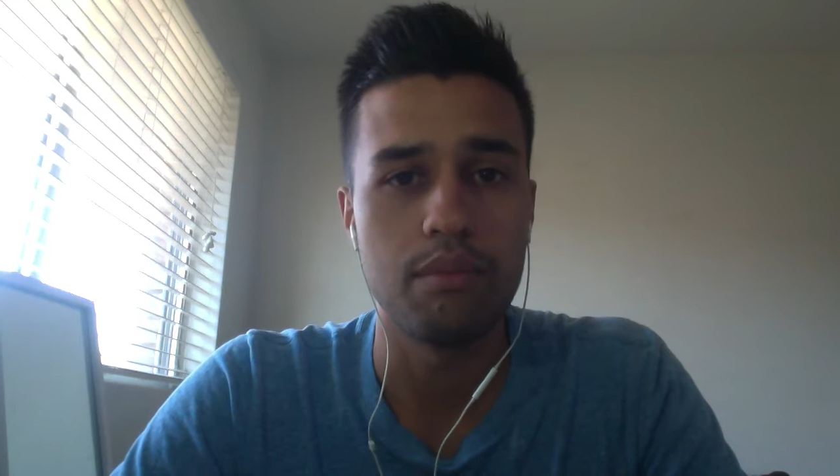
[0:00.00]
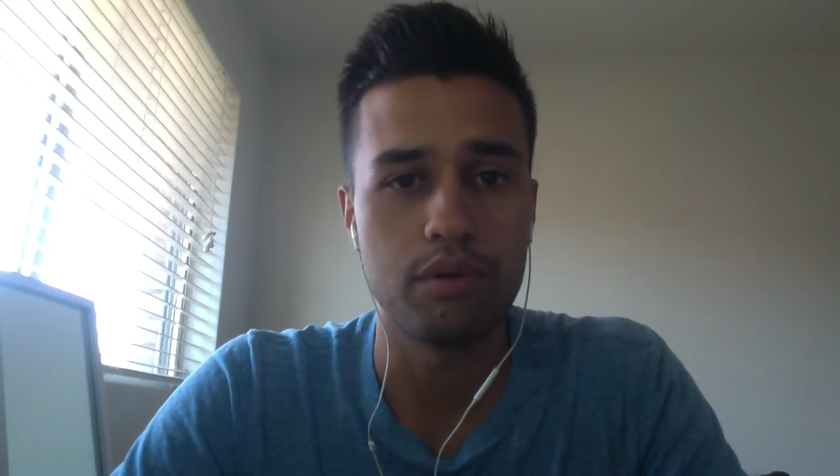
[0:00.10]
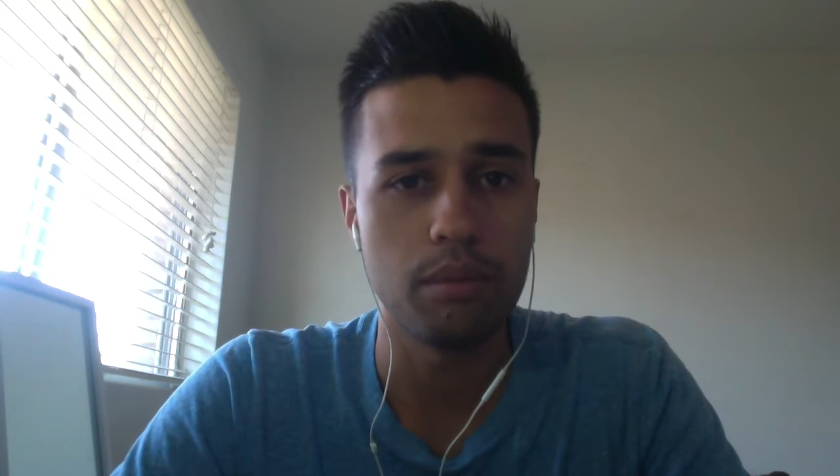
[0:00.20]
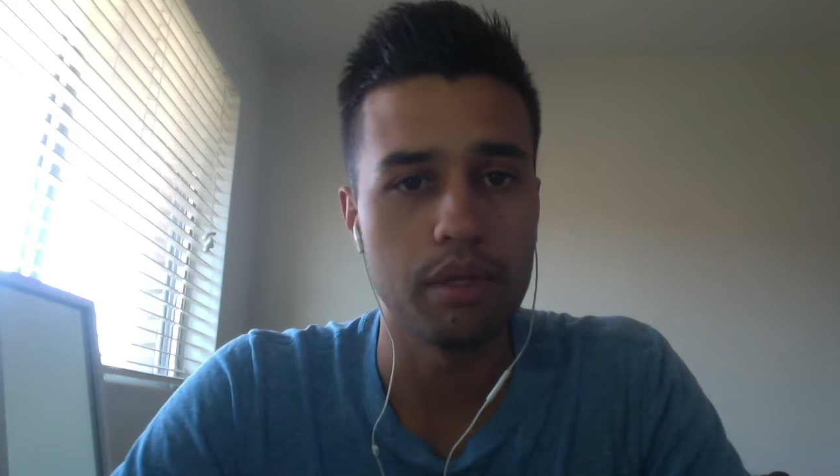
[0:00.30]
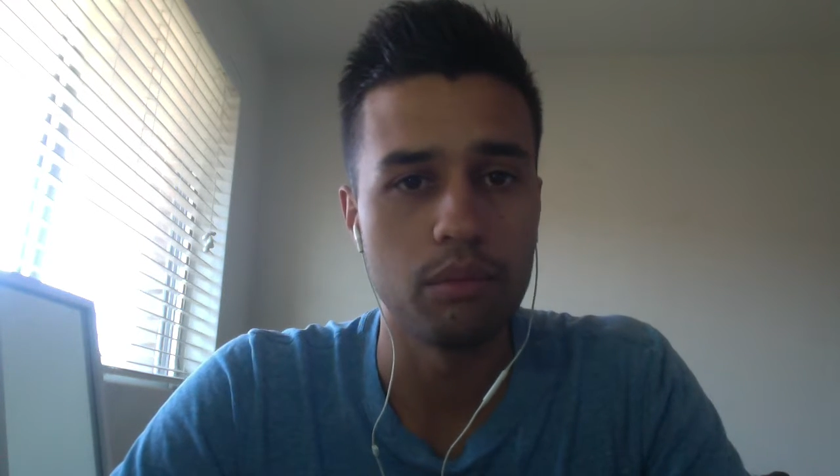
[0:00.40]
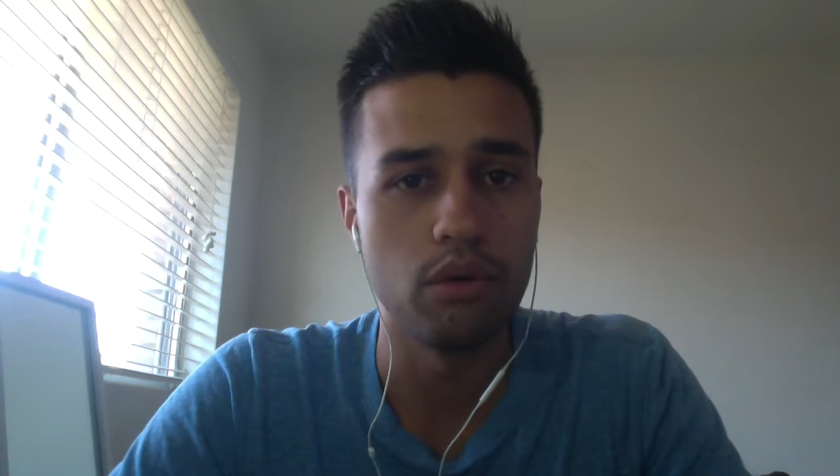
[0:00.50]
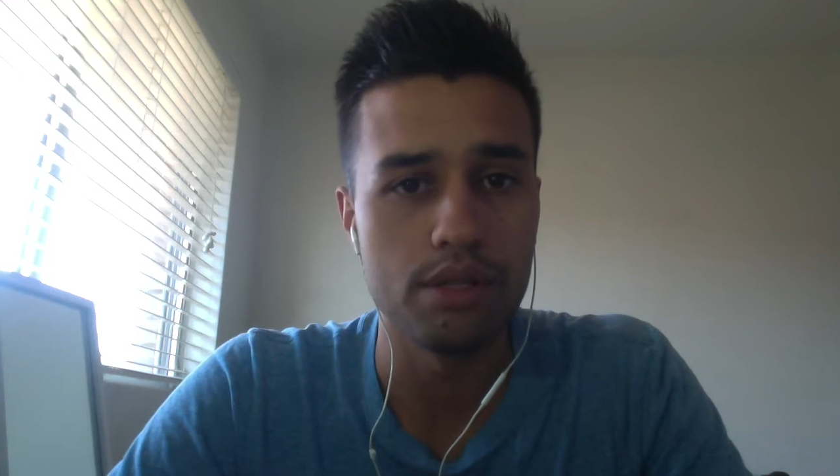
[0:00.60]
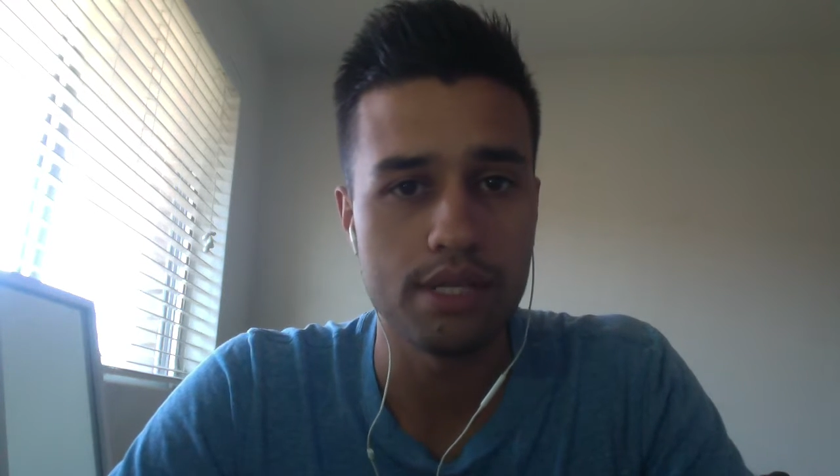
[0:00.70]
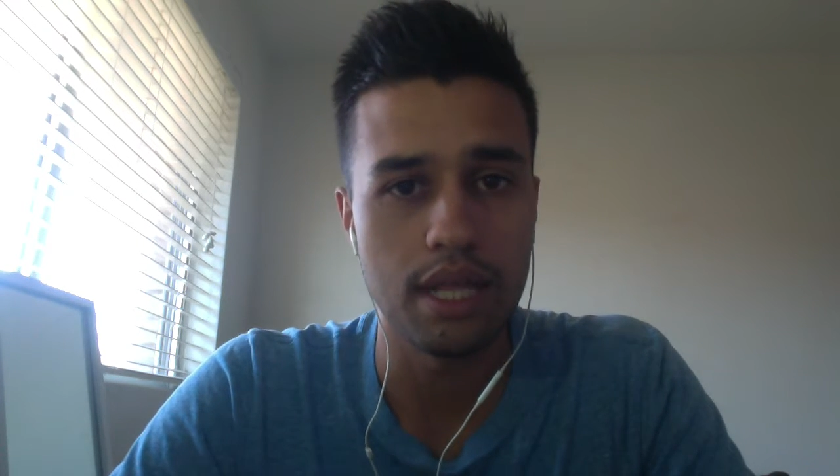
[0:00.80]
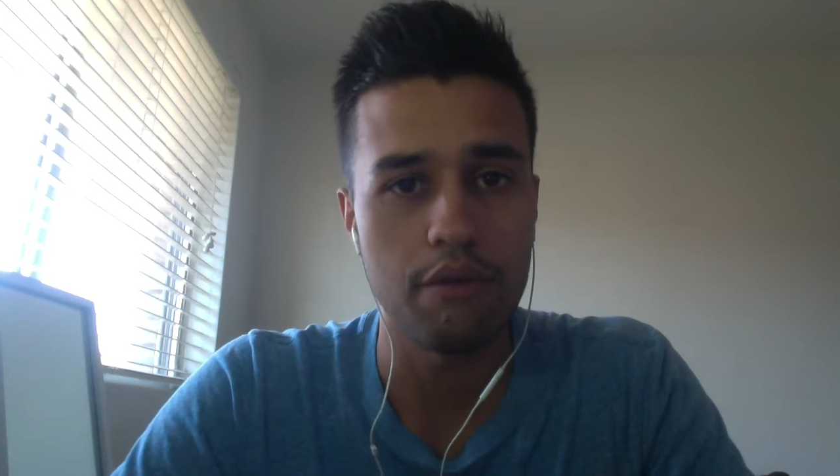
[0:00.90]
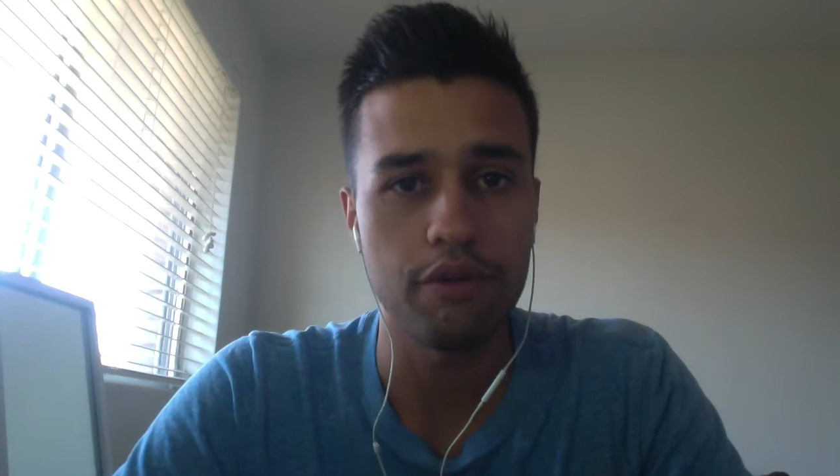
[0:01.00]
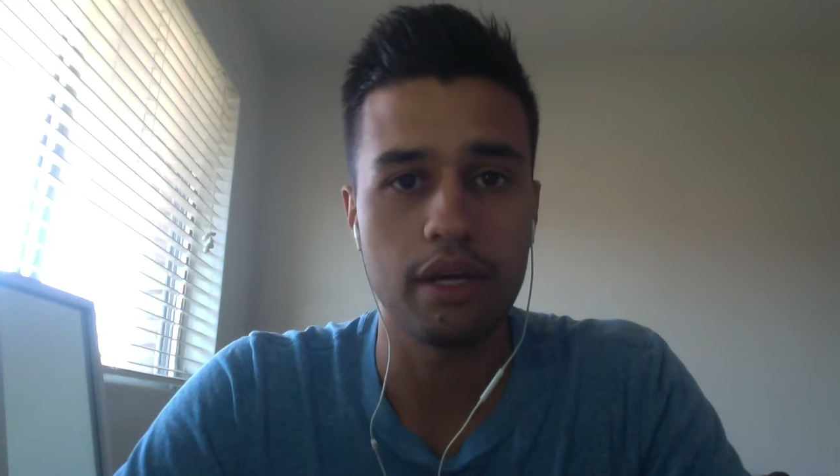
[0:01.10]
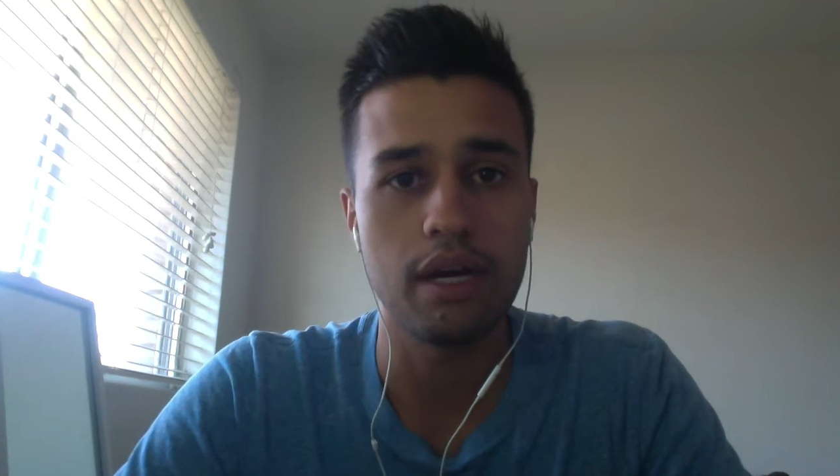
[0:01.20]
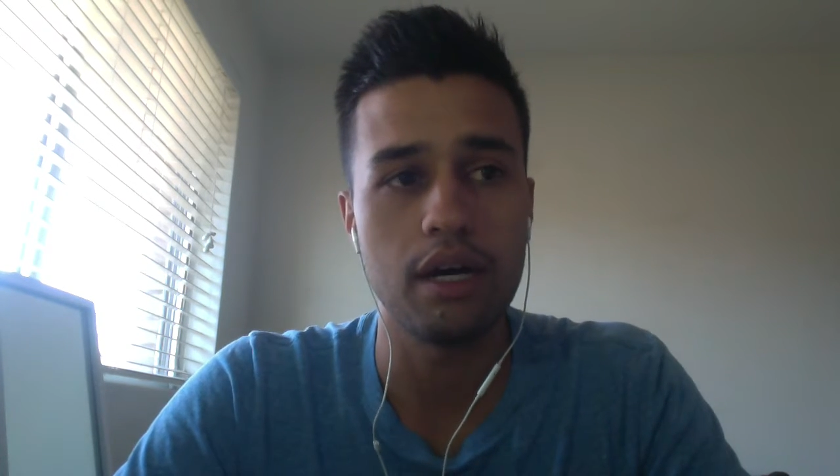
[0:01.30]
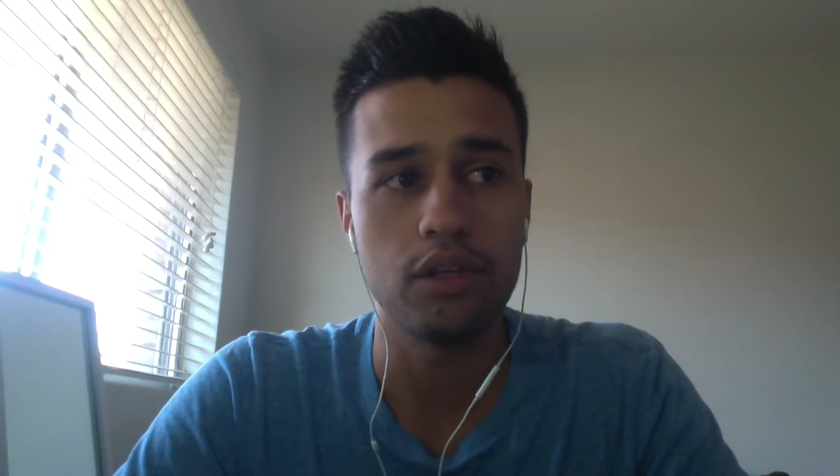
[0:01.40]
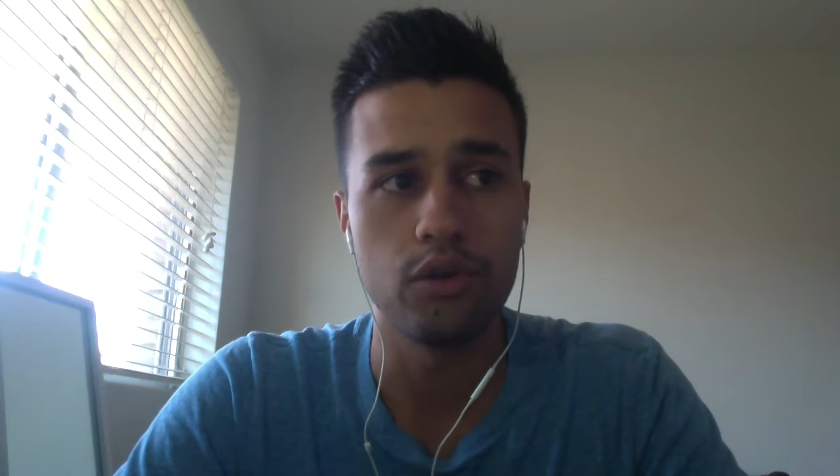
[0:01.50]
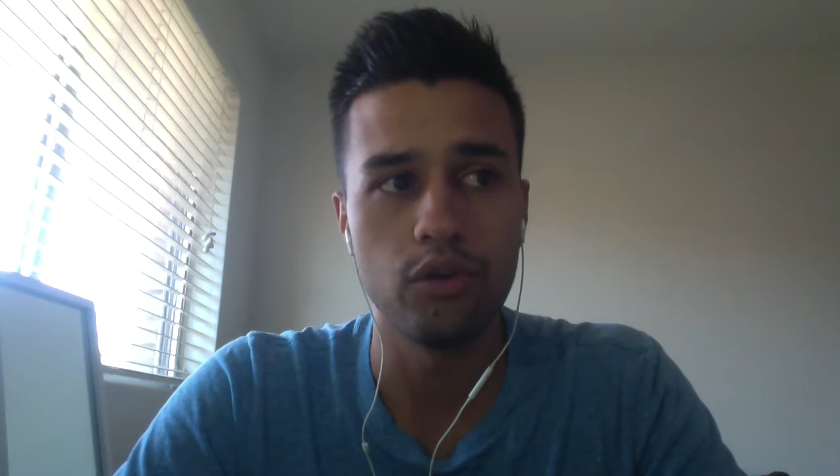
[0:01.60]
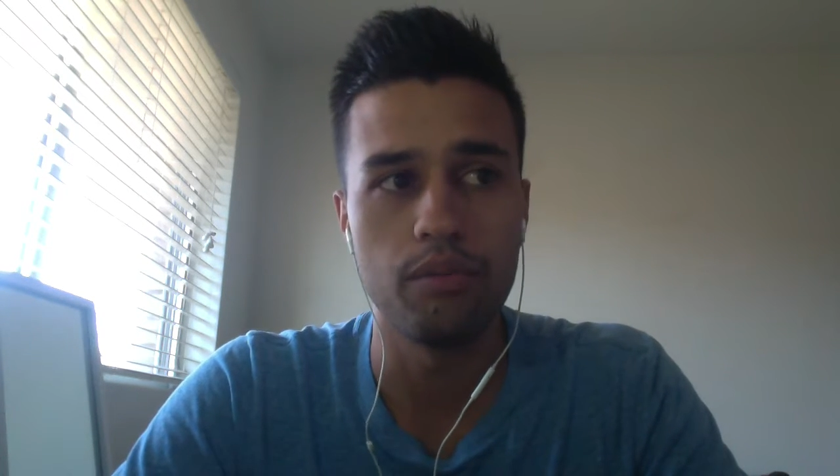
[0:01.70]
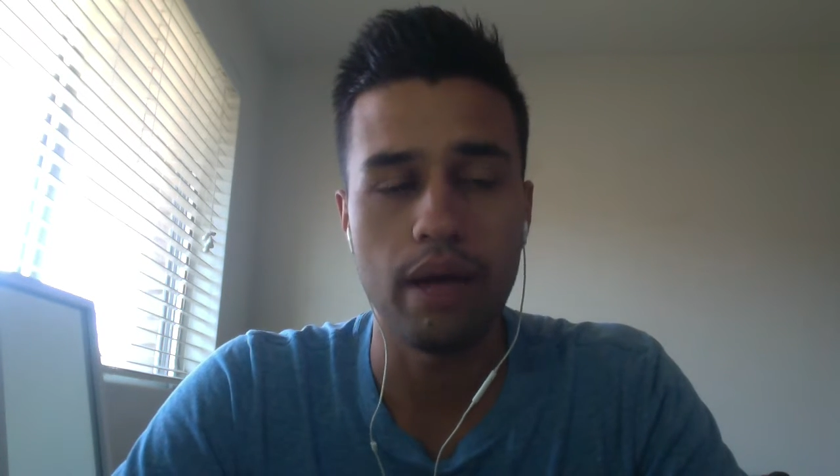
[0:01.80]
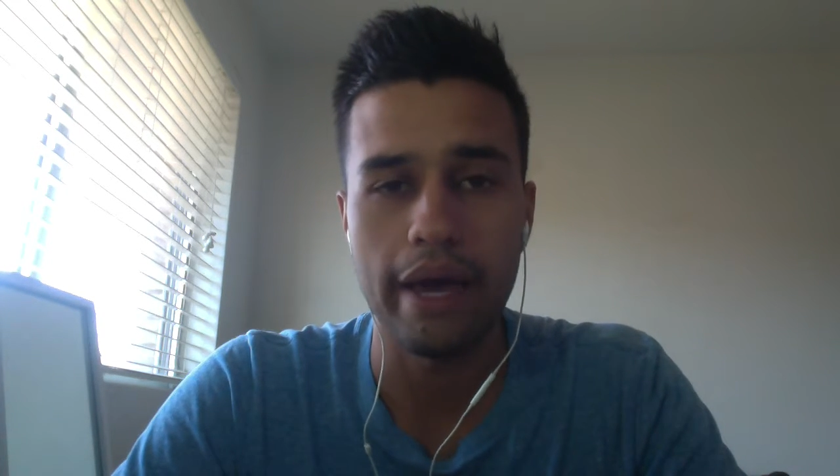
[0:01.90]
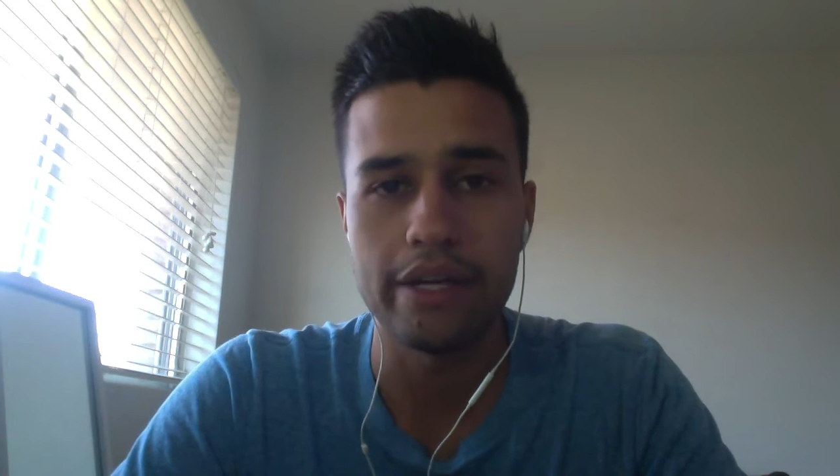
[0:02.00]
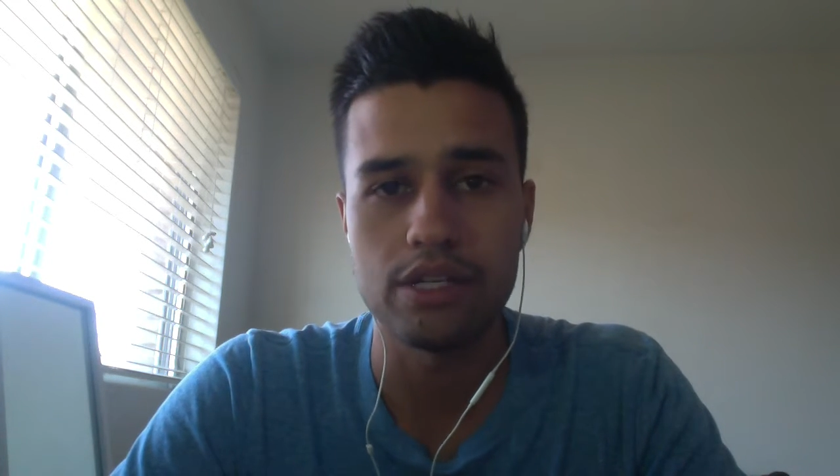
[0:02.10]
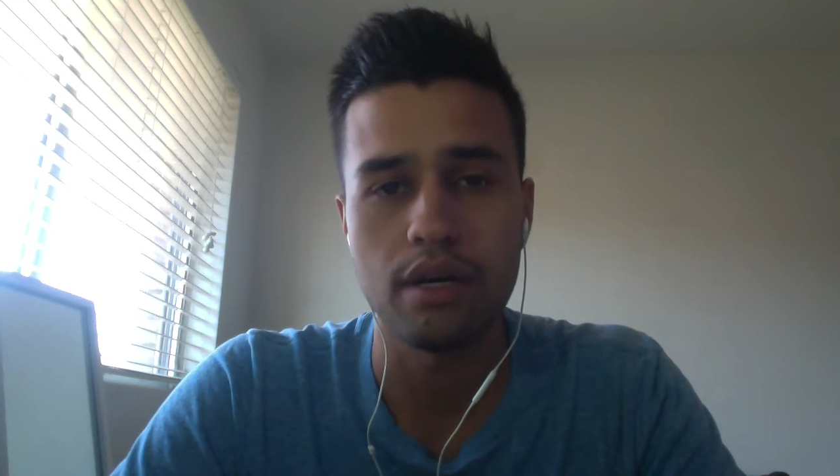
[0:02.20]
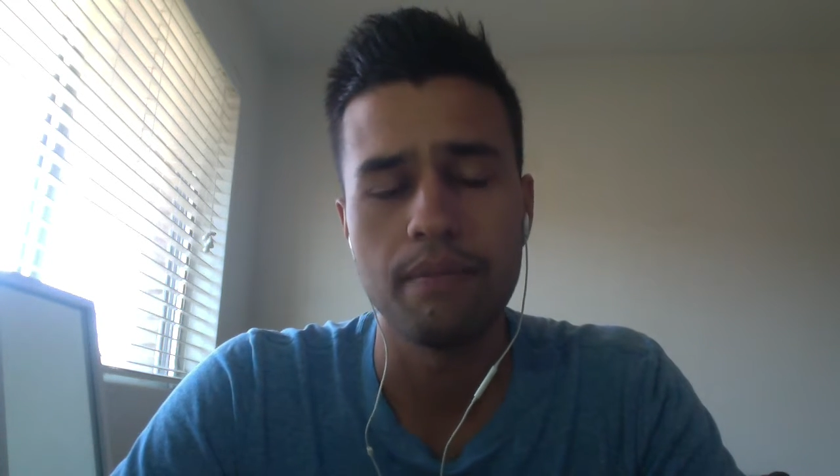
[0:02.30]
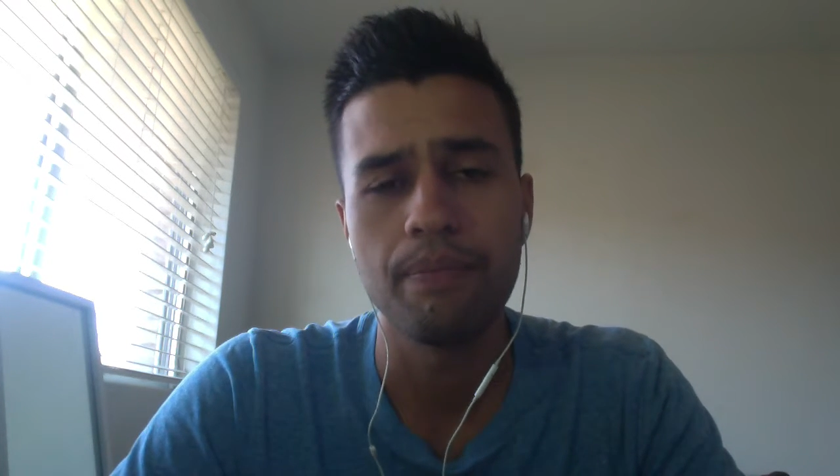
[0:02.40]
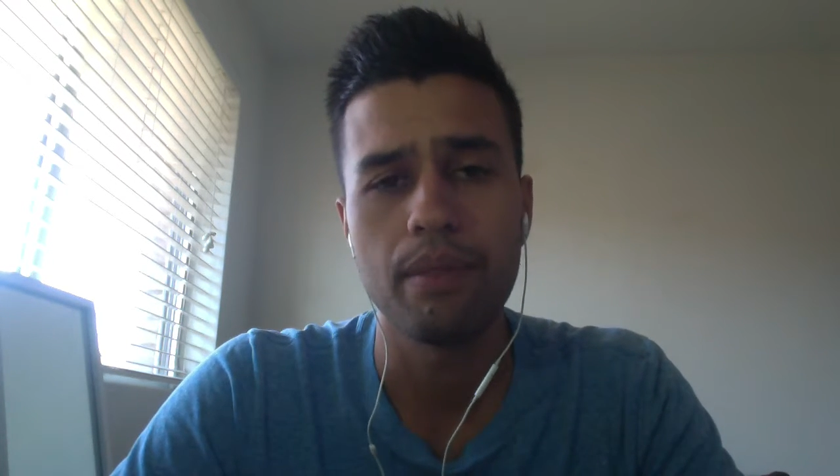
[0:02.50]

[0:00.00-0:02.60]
predominantly more in South Africa, Europe, Asia.